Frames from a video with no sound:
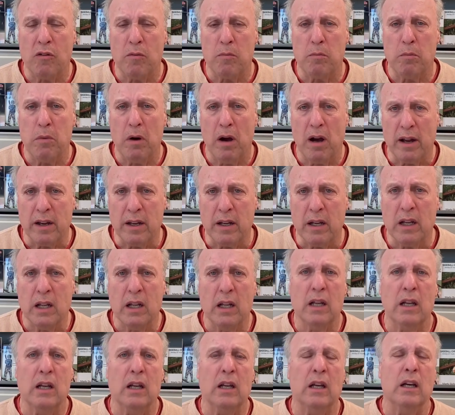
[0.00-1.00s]
But
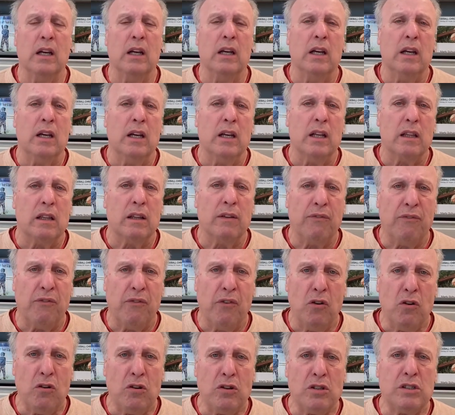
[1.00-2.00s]
the
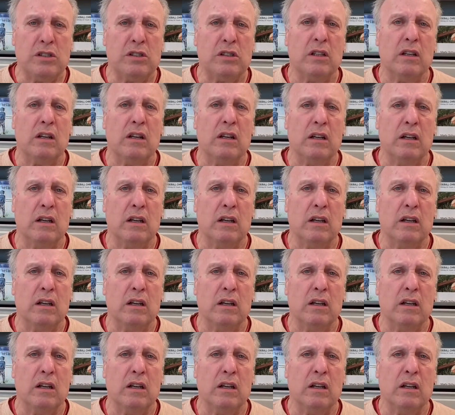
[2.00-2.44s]
first